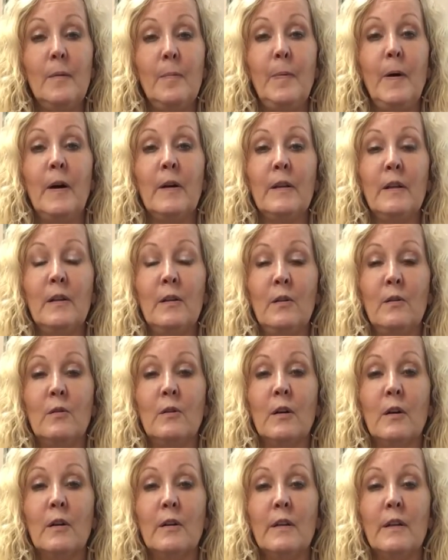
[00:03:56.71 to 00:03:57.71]
upon the
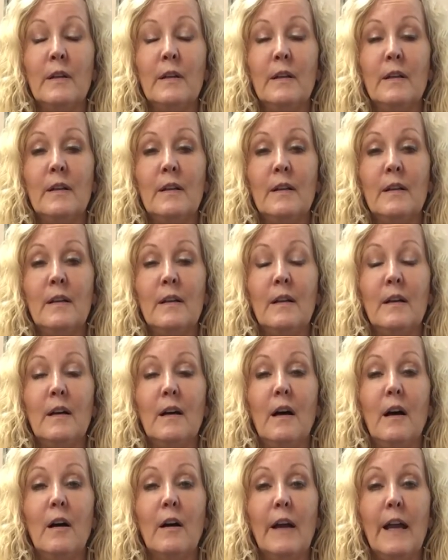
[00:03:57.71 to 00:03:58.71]
Lord.
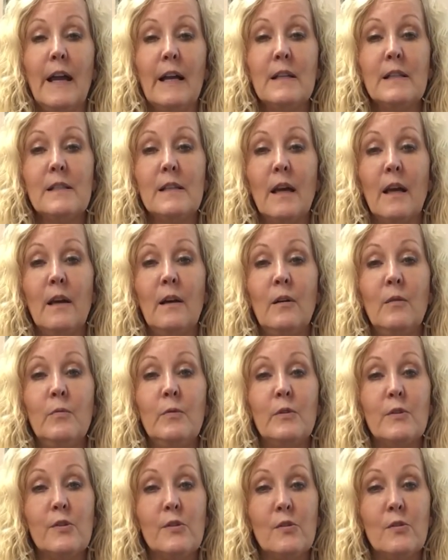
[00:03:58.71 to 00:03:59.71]
Our exile
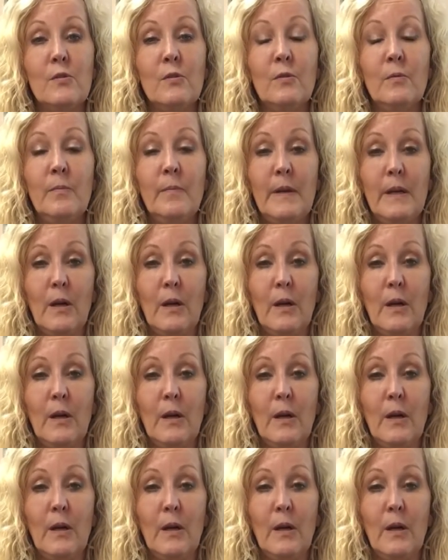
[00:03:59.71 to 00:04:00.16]
will soon